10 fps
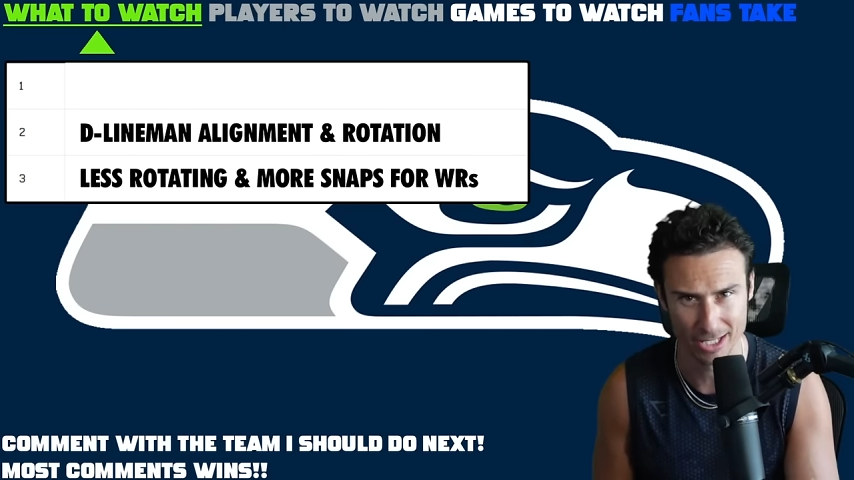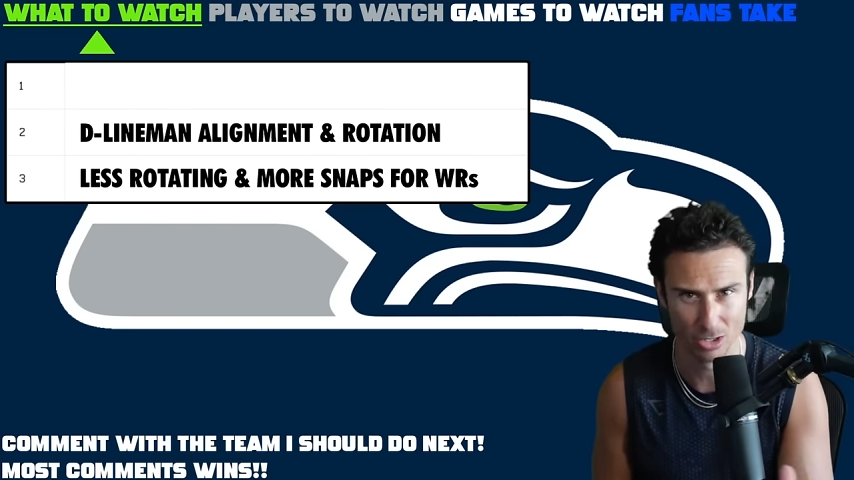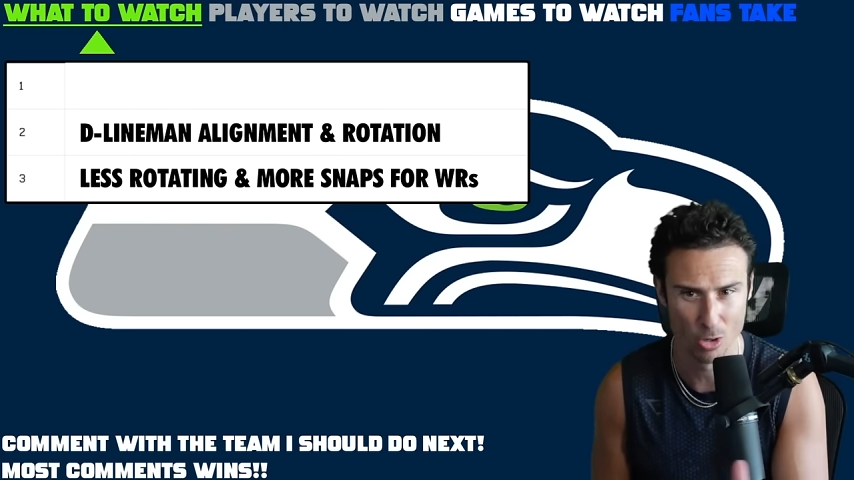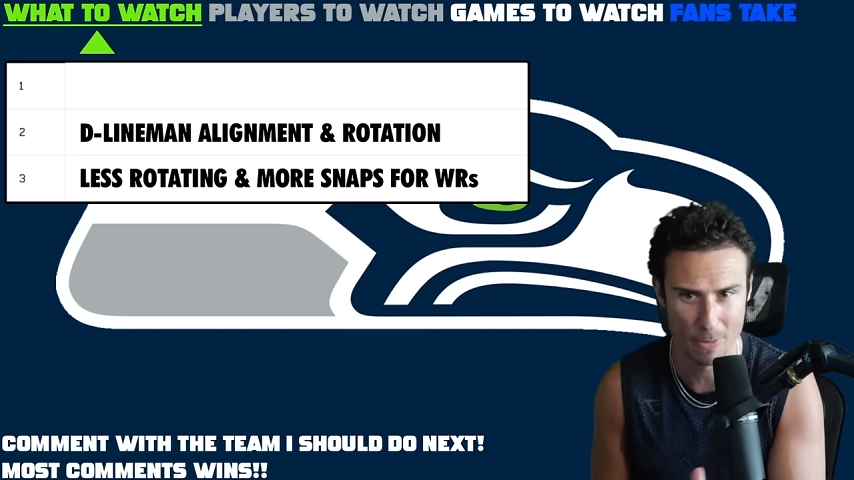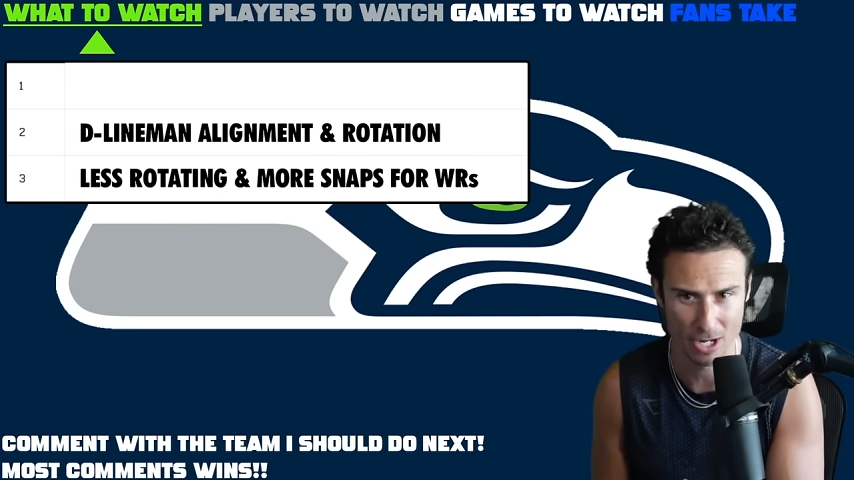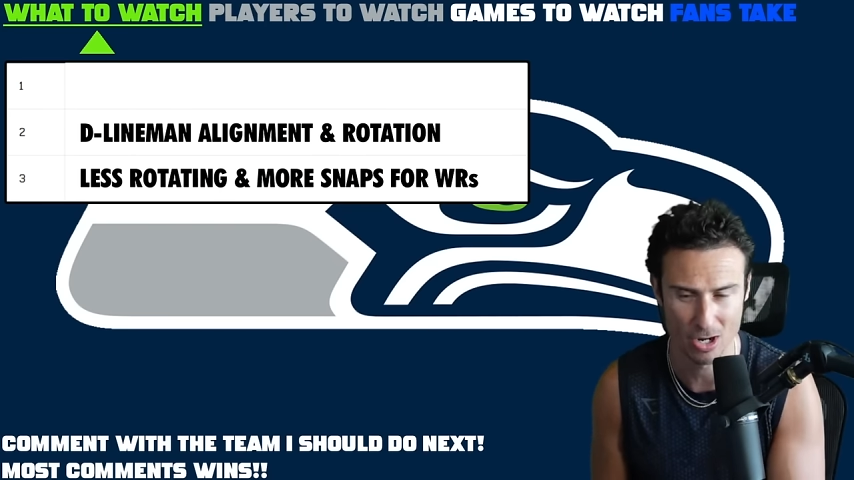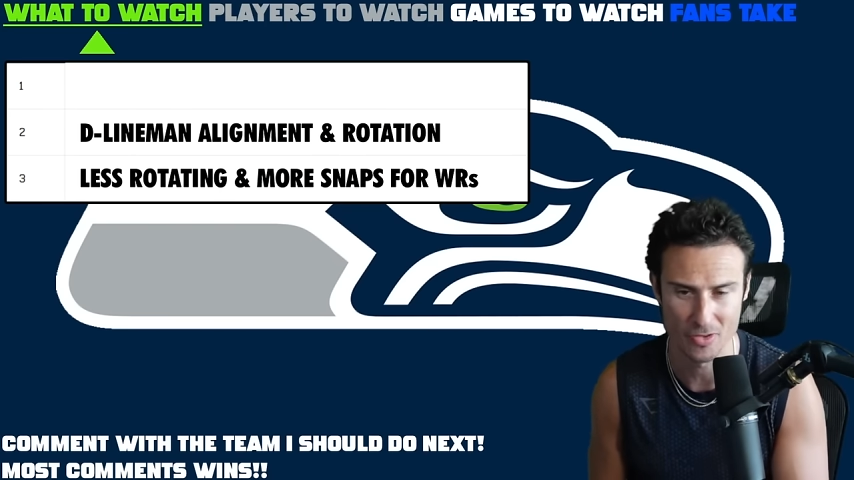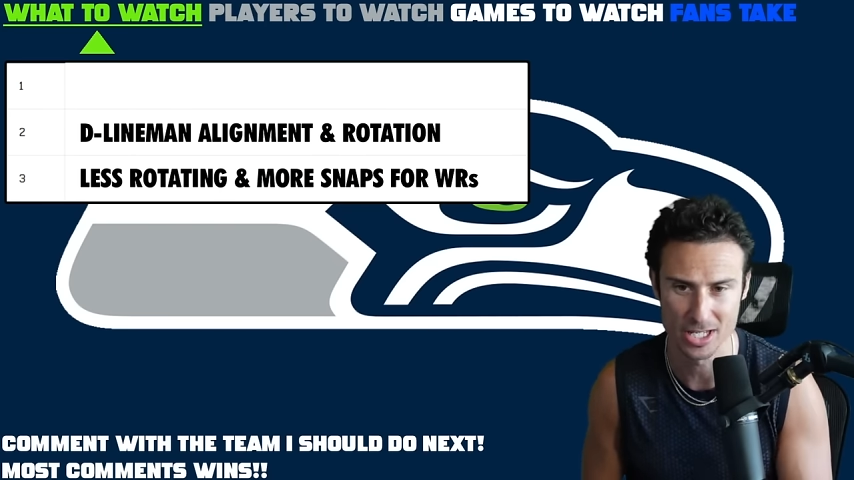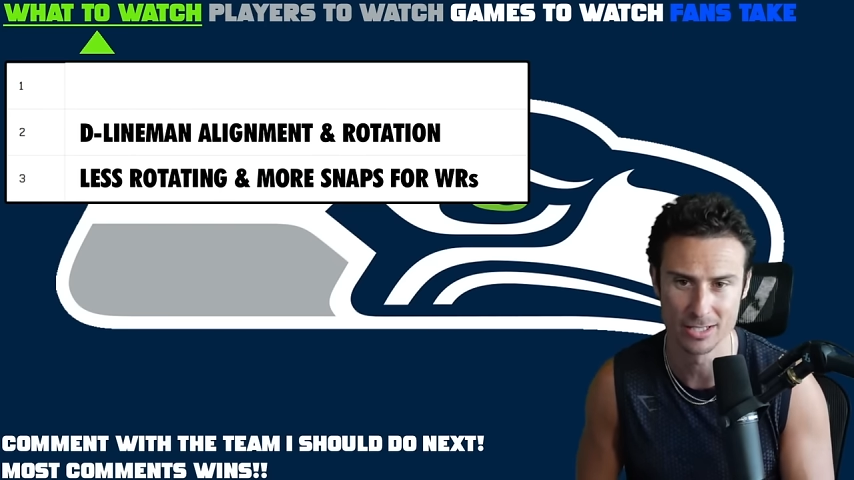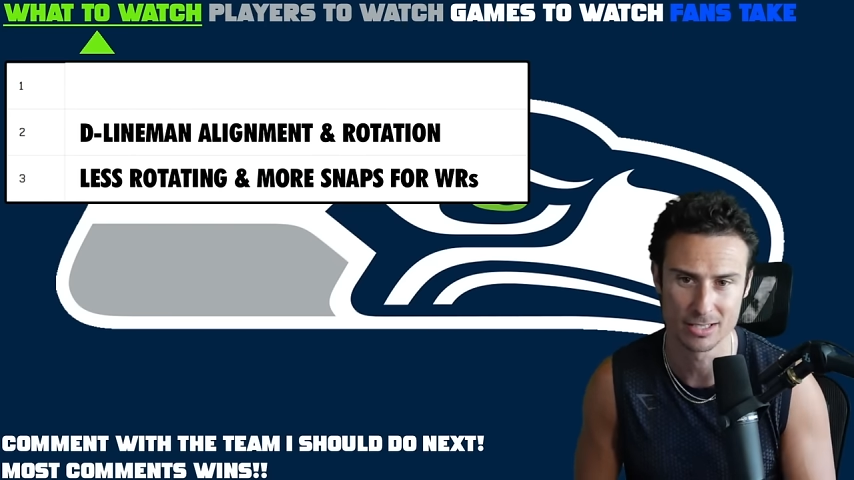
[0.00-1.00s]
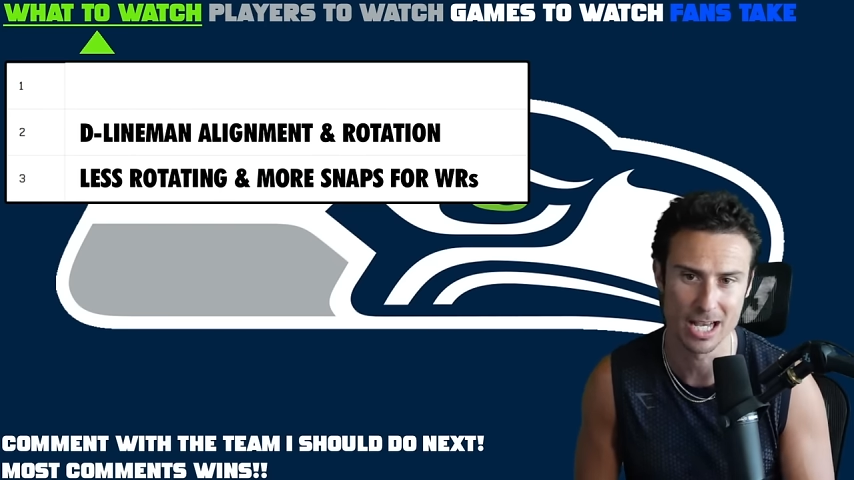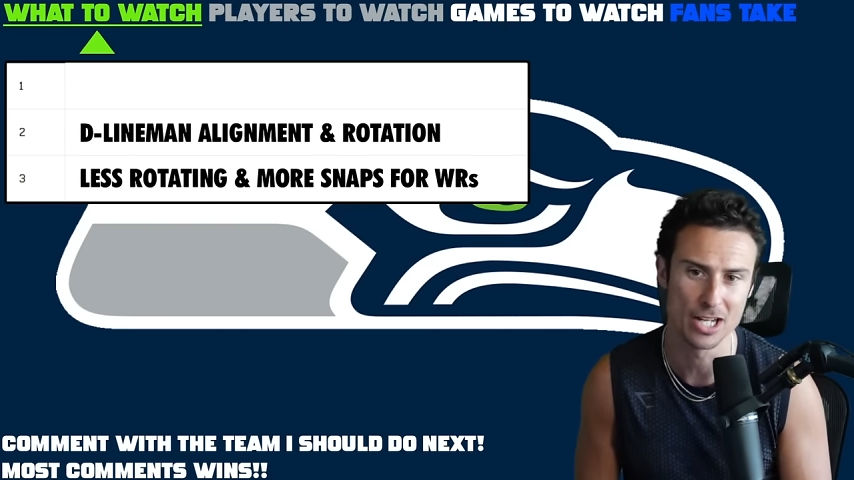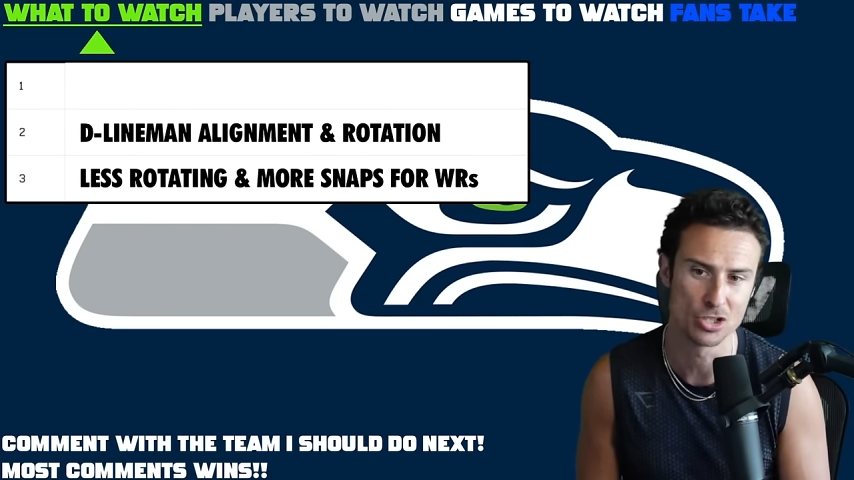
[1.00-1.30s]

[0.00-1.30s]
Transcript: a little better on the inside.